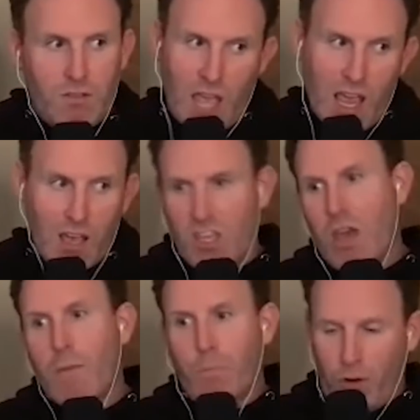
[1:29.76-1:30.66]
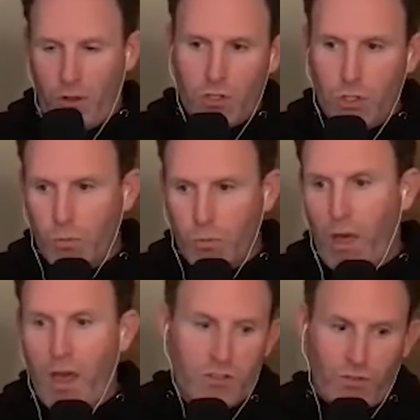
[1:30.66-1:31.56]
taking the input of these two
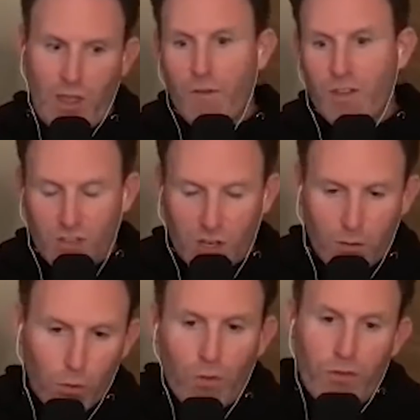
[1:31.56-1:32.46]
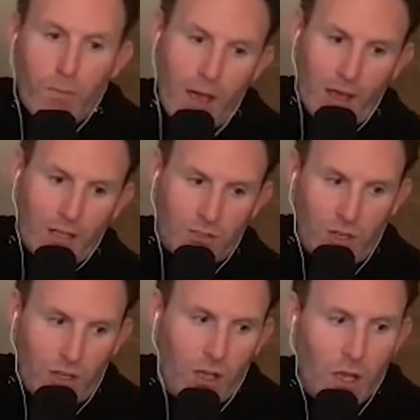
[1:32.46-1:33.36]
players with every single move you make. It's
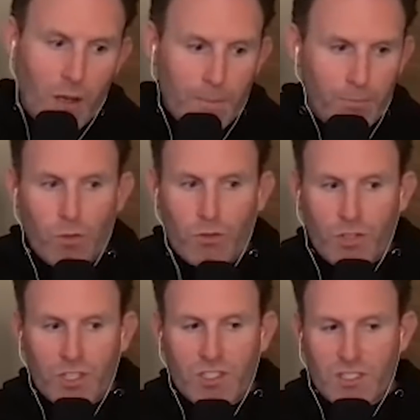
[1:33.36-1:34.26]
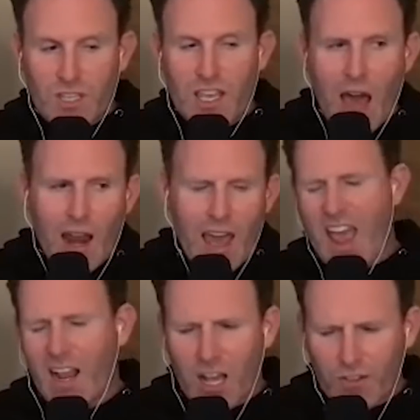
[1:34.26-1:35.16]
like, to he kind of
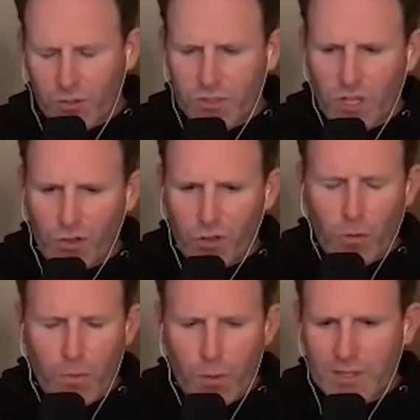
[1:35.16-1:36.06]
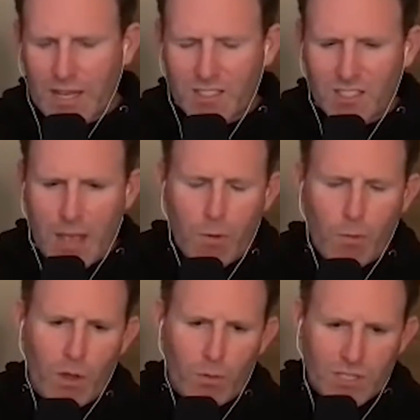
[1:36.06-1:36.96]
handcuffed himself a little bit with that statement
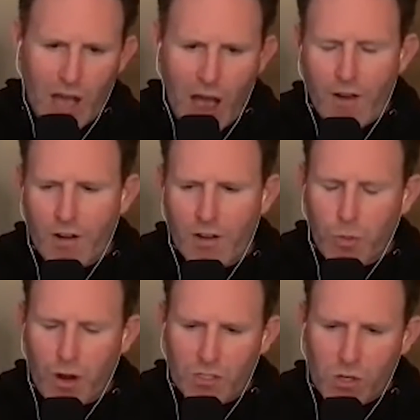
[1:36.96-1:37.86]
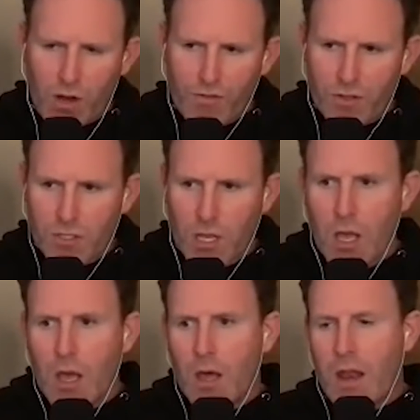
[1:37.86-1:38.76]
when he was hired at his press conference.
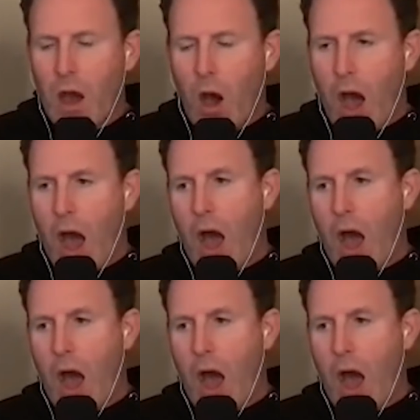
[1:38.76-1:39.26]
Now,